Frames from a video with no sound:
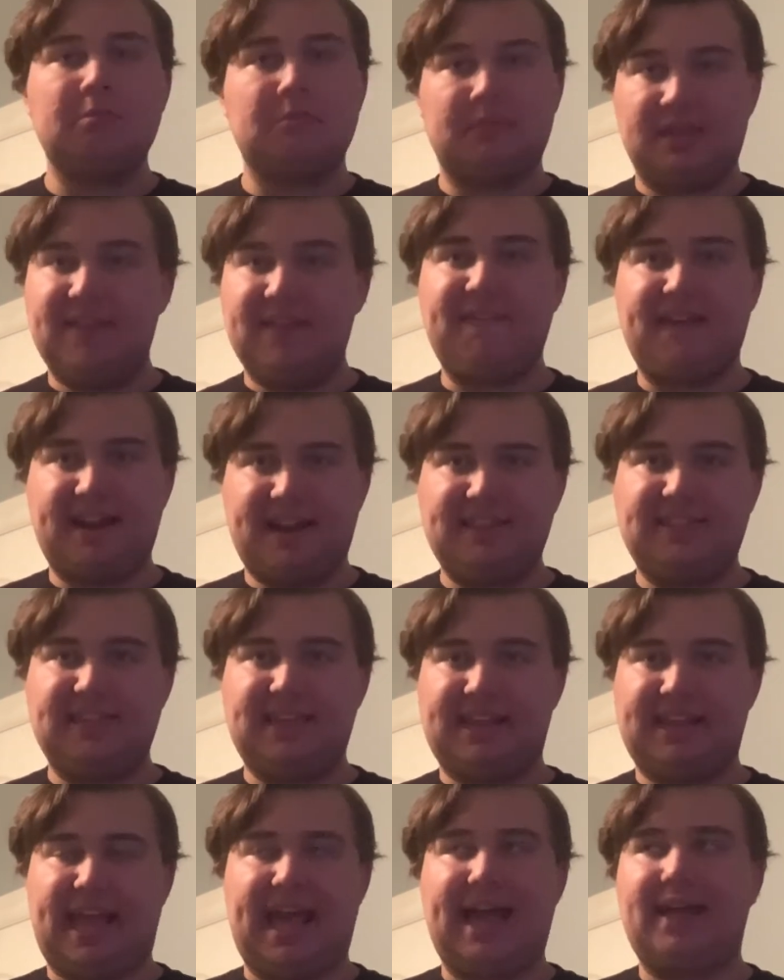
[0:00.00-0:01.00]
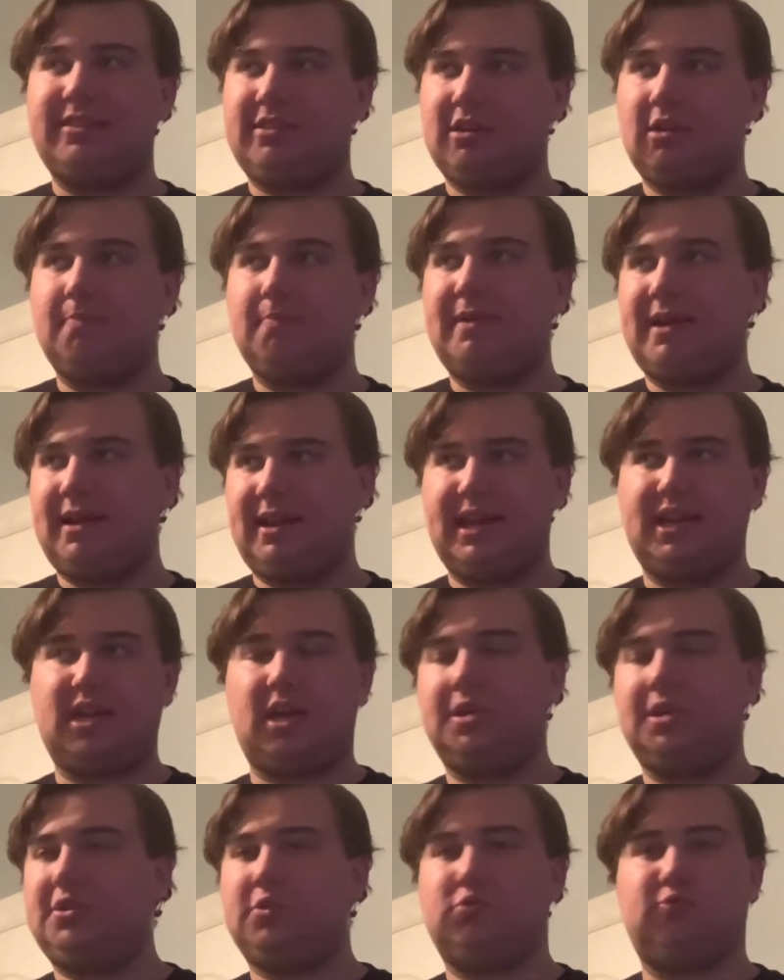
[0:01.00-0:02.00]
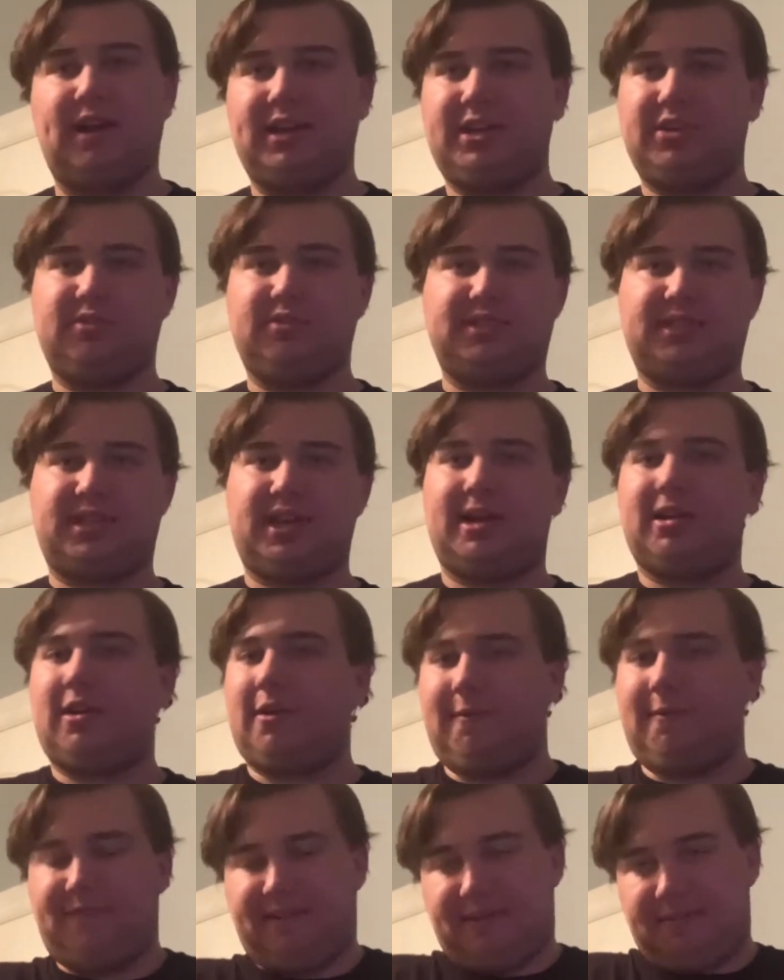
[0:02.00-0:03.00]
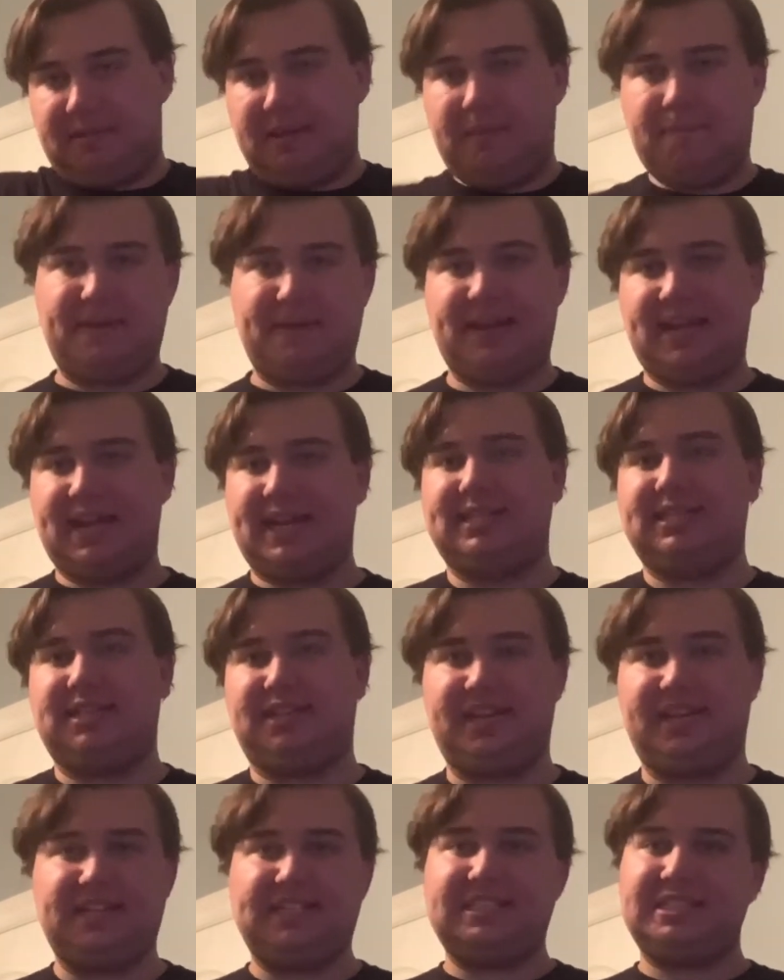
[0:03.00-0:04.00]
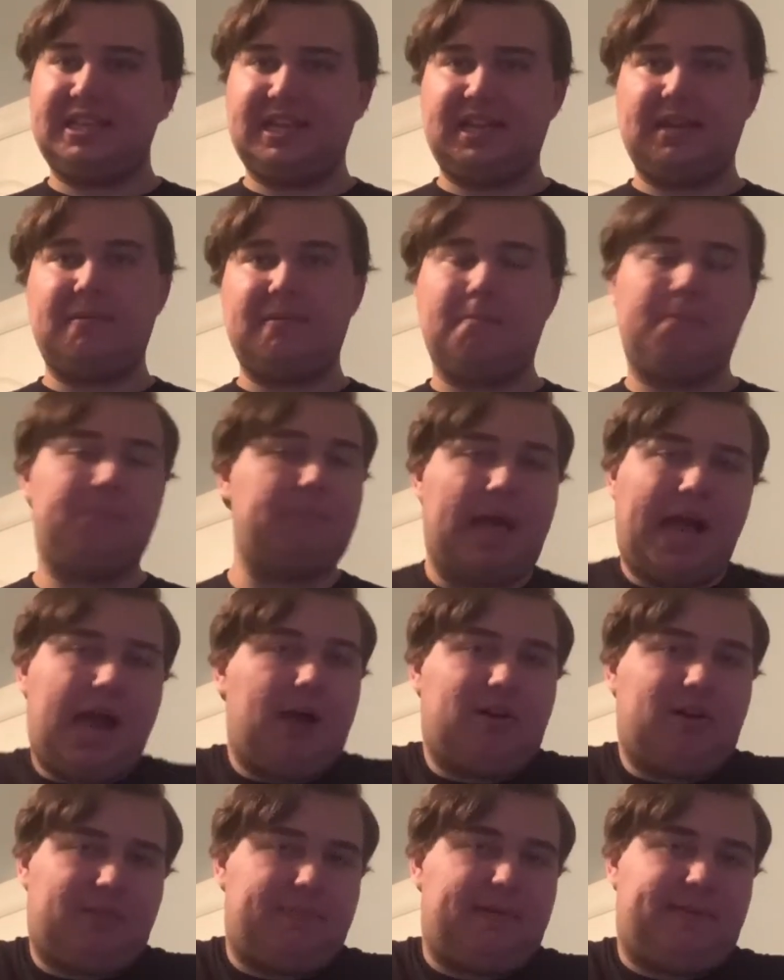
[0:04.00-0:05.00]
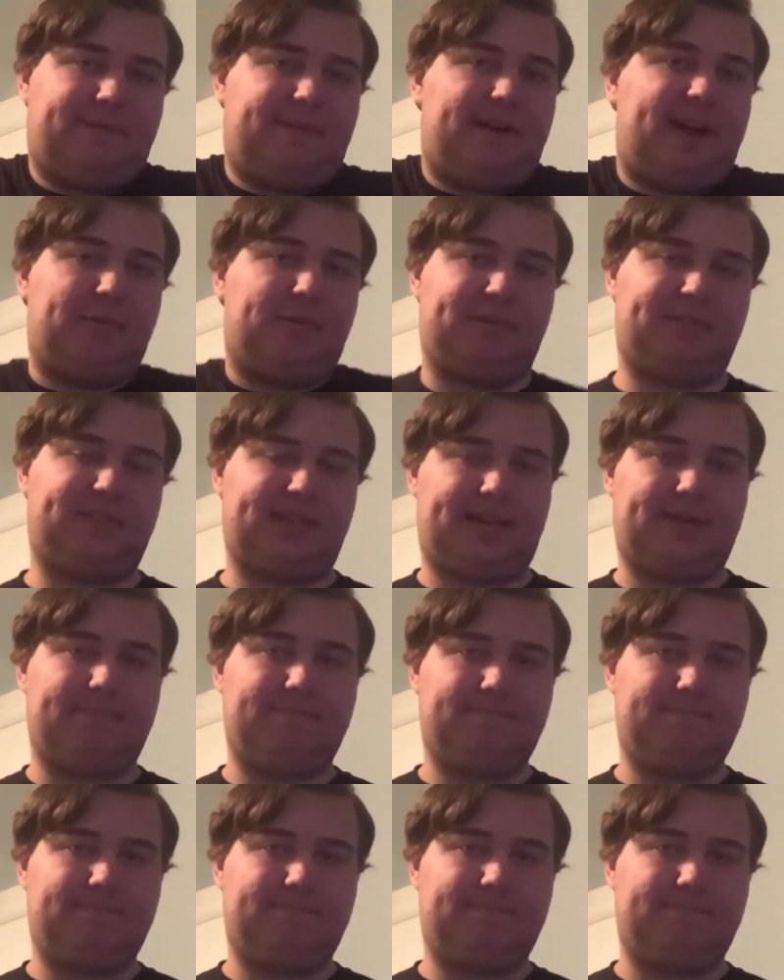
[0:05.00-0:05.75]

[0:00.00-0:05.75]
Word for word: If anything, had there been like a director's cut or if it like, been like a deleted scene, I would have been fine with that.